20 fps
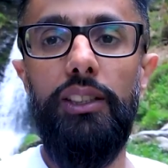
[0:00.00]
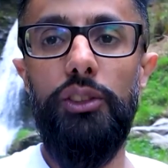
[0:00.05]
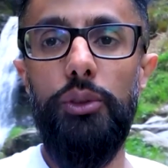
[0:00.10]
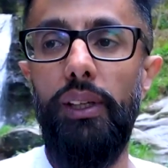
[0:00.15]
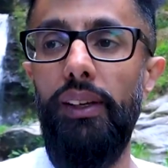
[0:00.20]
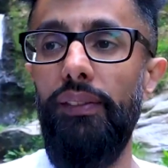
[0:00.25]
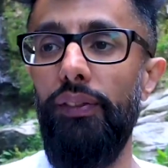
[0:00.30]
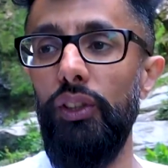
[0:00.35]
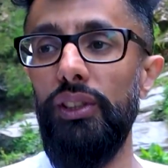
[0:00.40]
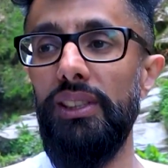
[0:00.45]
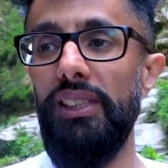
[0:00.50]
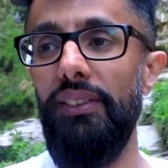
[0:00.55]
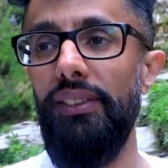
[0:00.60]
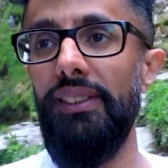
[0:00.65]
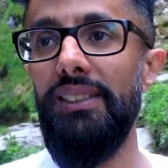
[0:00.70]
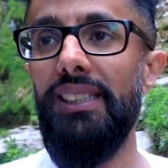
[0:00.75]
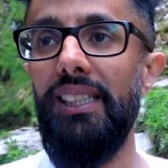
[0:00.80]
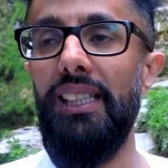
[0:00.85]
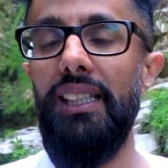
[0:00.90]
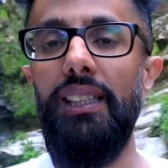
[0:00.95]

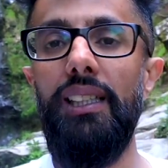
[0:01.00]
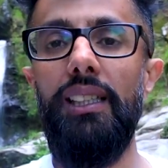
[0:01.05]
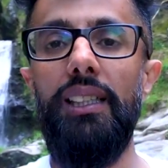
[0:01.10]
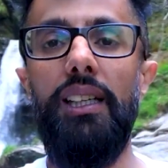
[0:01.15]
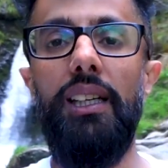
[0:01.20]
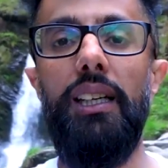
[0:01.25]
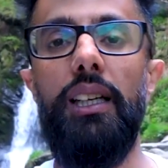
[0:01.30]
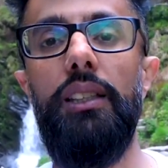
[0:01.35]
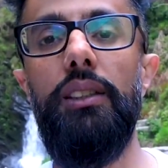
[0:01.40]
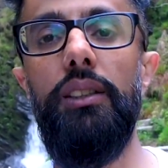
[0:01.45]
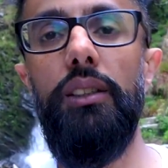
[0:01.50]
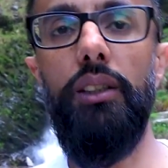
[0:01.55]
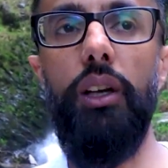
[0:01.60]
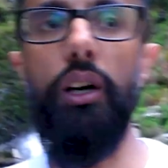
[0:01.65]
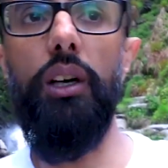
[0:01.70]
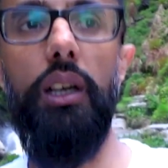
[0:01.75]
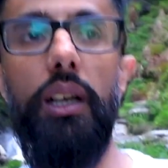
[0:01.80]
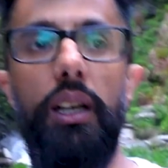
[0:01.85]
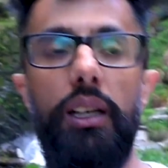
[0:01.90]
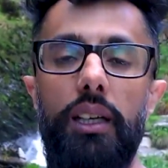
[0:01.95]
24-70,
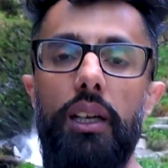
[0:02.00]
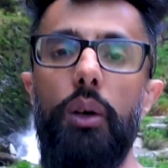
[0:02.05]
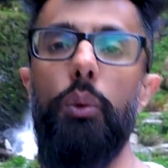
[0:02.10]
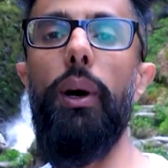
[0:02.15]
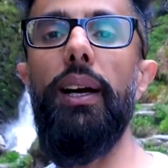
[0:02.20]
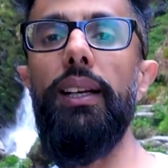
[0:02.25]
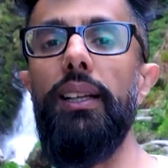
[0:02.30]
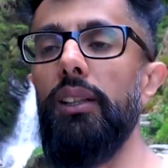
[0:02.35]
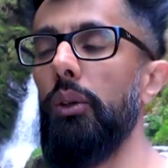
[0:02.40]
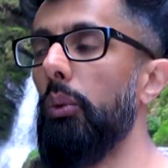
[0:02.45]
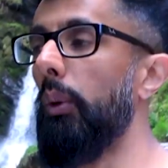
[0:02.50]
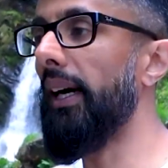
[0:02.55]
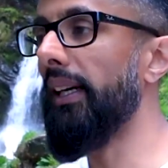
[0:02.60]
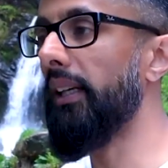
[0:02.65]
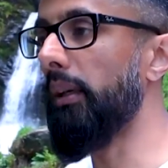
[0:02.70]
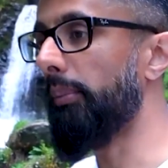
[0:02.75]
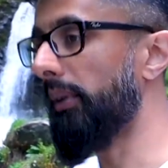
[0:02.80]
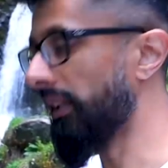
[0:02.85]
not anything wider,